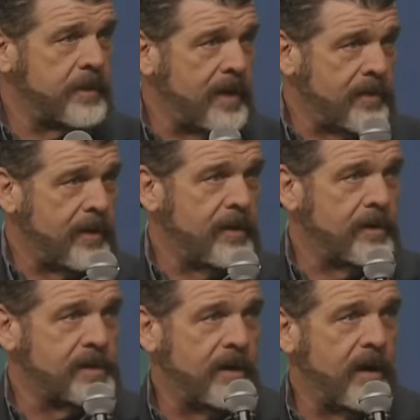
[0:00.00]
but I thought
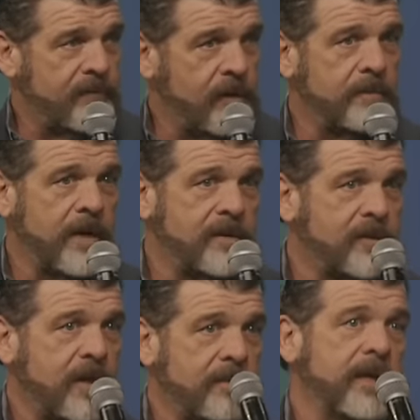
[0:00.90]
y'all said envelope, and I was
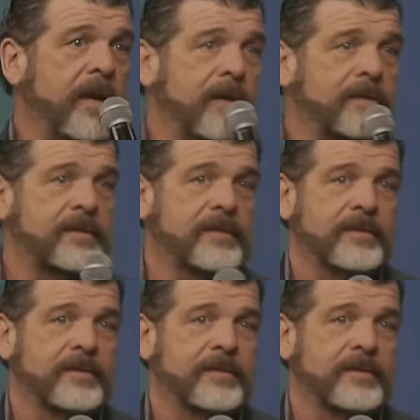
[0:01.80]
trying to be nice.